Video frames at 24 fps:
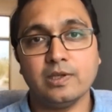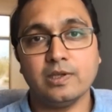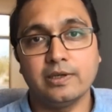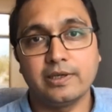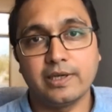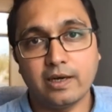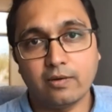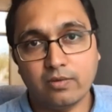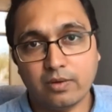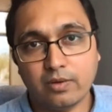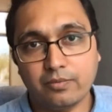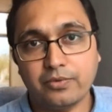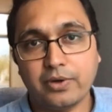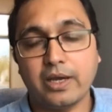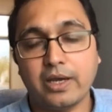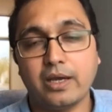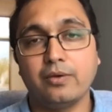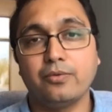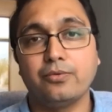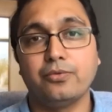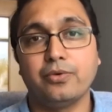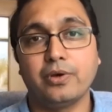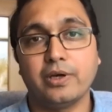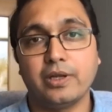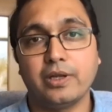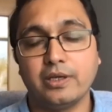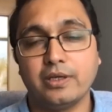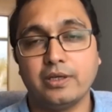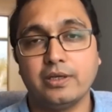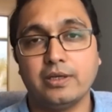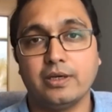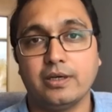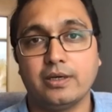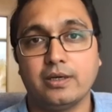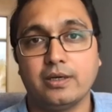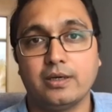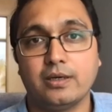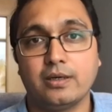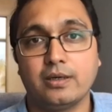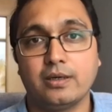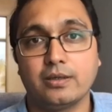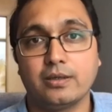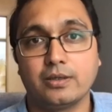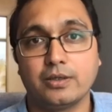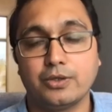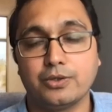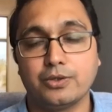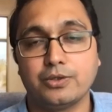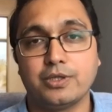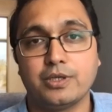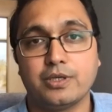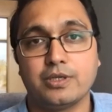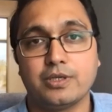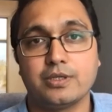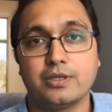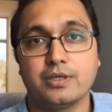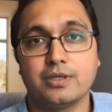develop a very good